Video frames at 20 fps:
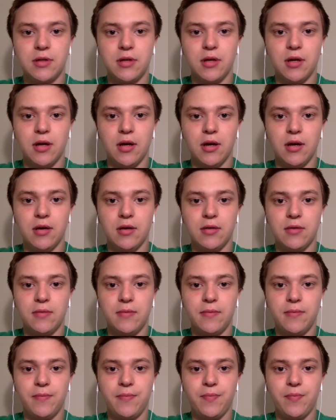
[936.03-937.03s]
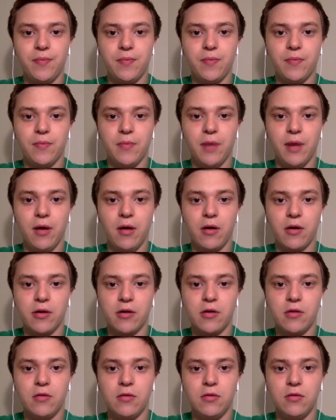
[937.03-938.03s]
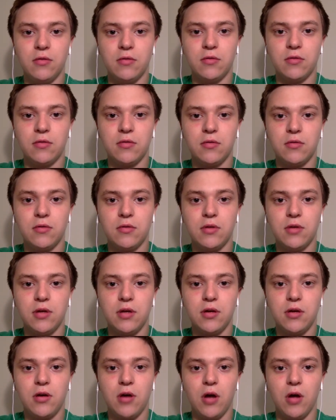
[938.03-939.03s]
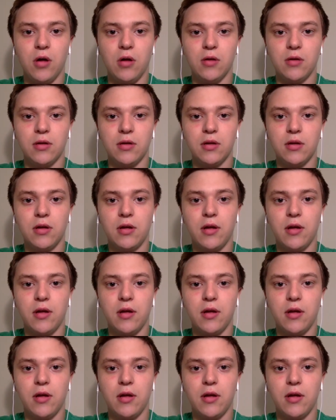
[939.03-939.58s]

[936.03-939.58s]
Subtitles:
my article called